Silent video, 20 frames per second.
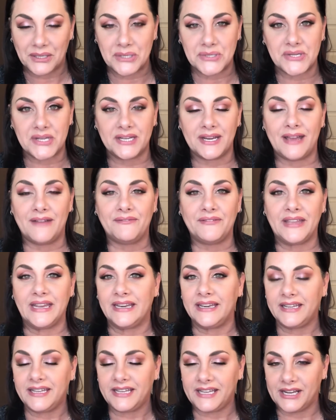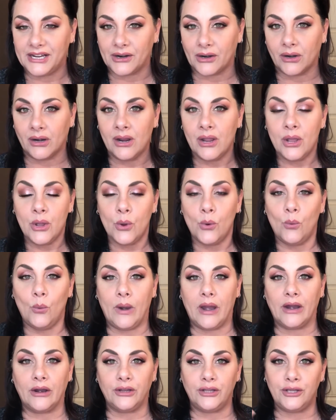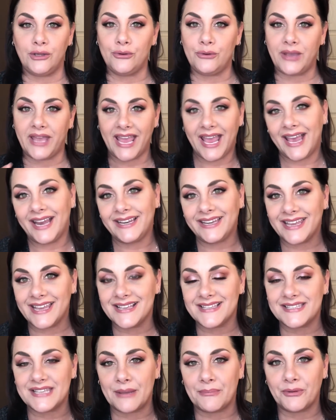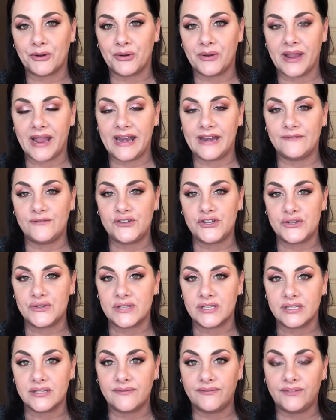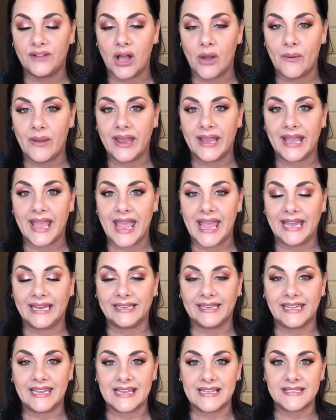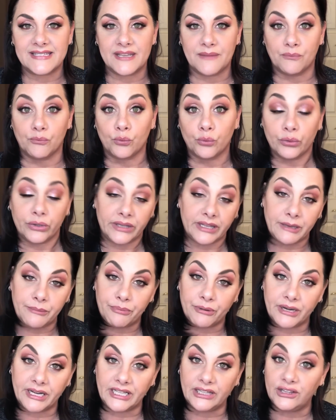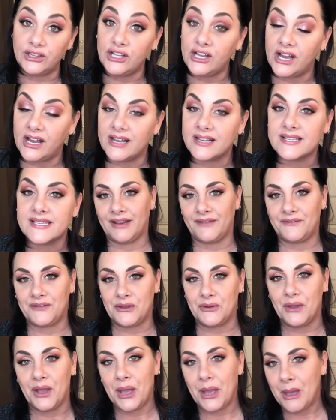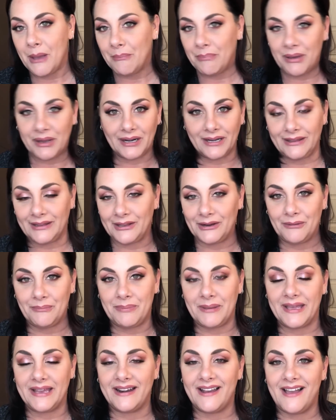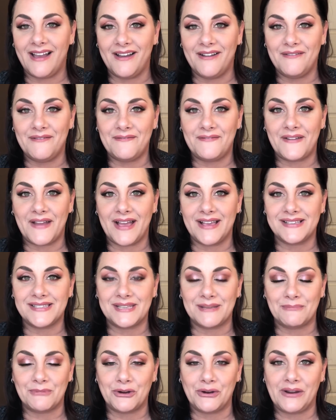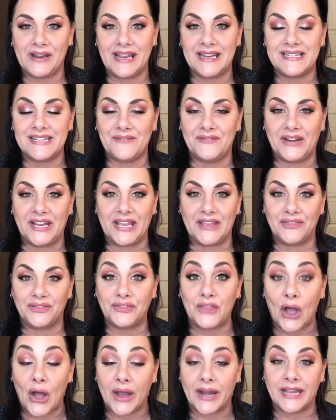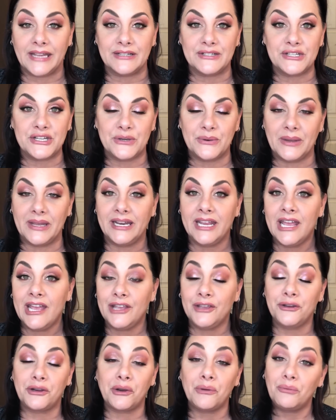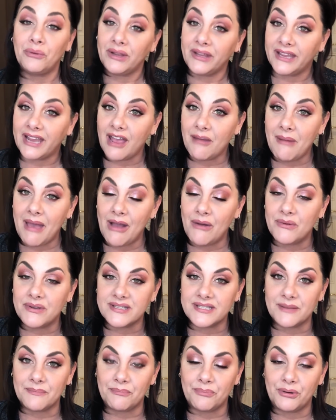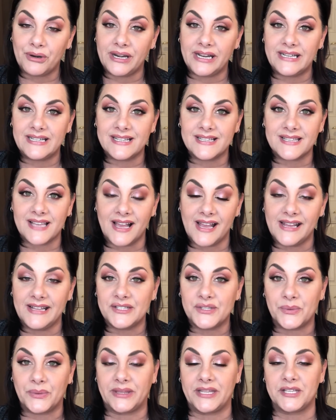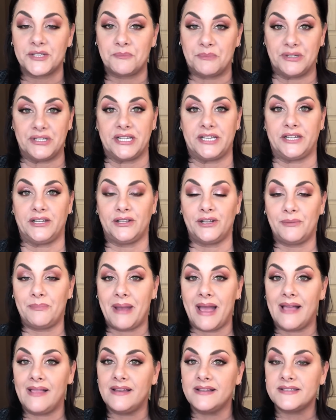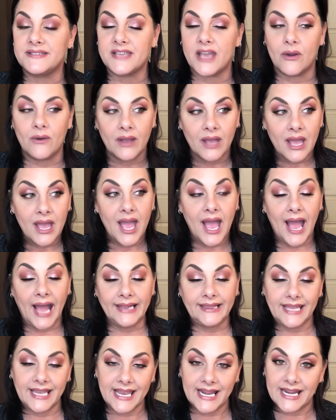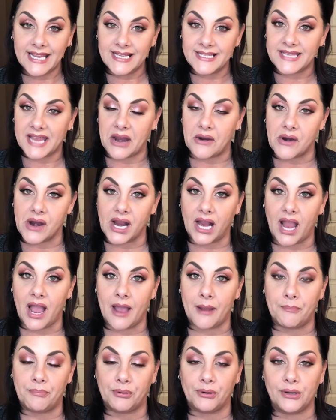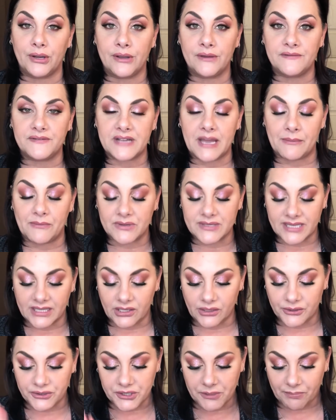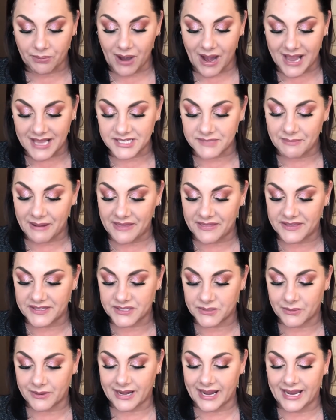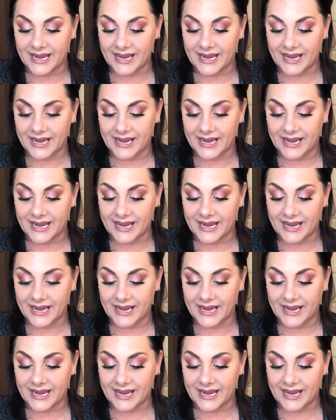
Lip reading: There's enough in here where you can get some creative juices flowing and get some really pretty looks. If you put a little bit of some creativity and thought into it, you can really come out with some pretty designs with this particular palette. So I think it is Erika approved. I was a little surprised by this one.